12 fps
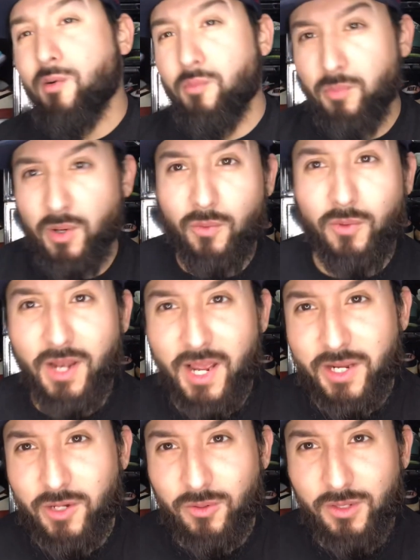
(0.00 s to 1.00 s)
But when I
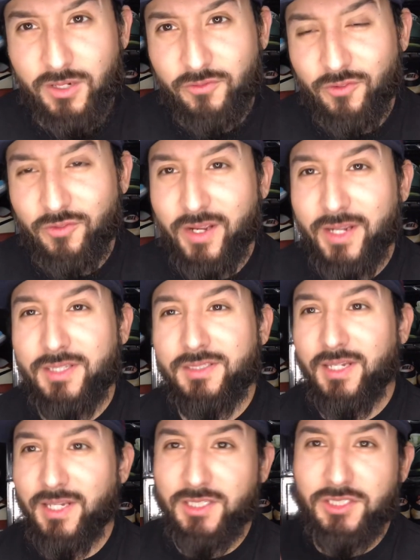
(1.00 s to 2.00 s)
go look for fakes,
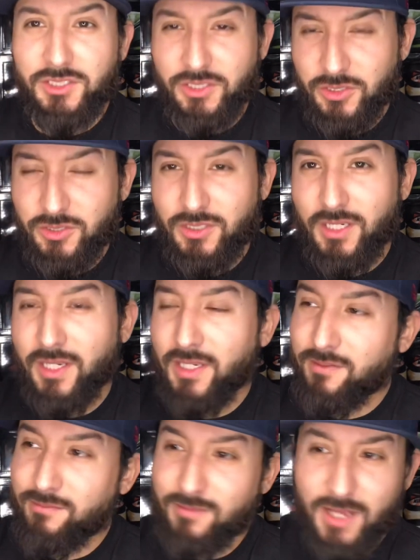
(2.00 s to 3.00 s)
it's usually
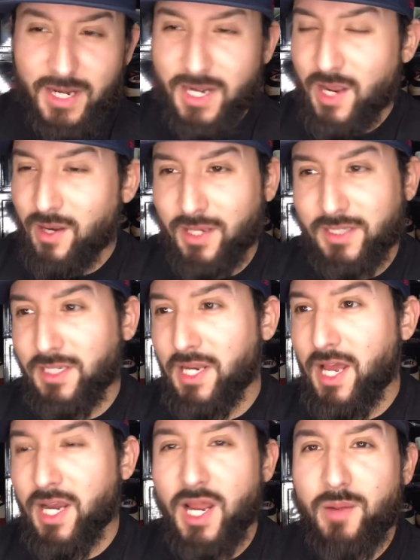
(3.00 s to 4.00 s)

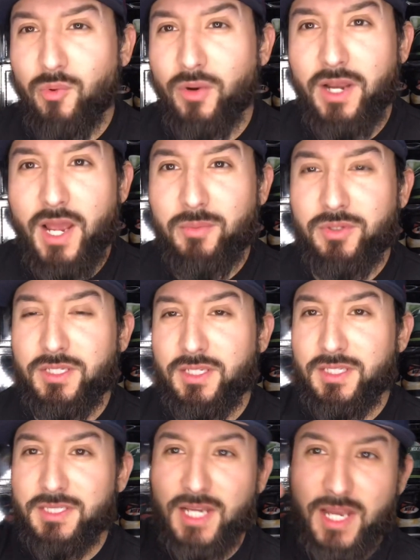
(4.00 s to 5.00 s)
99.9% of the
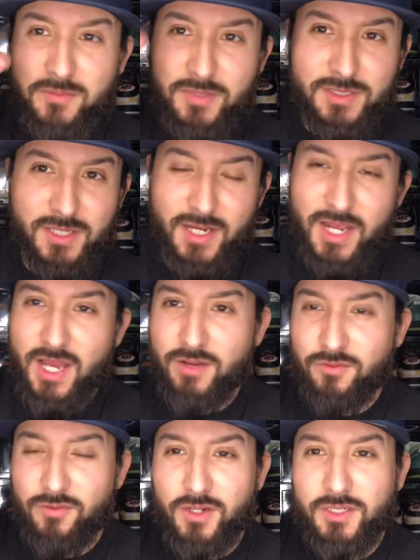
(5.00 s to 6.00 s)
time, it's gonna have
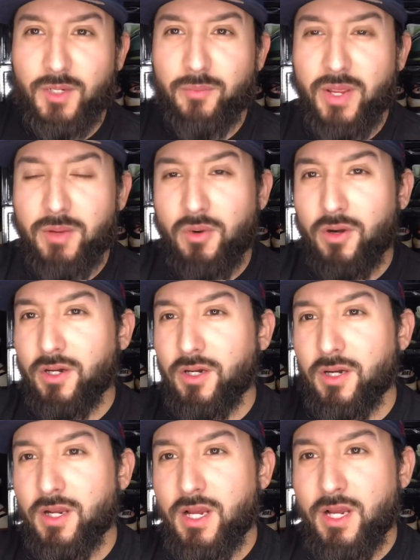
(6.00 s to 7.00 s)
fucked up paint marker
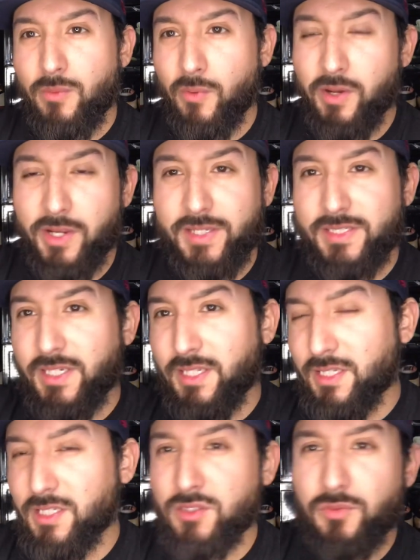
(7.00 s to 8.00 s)
where you can see that
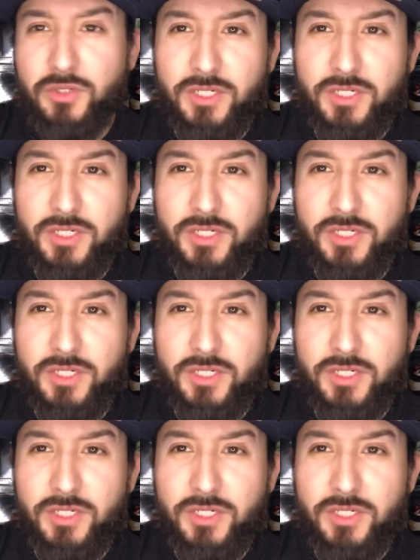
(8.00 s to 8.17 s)
the swoosh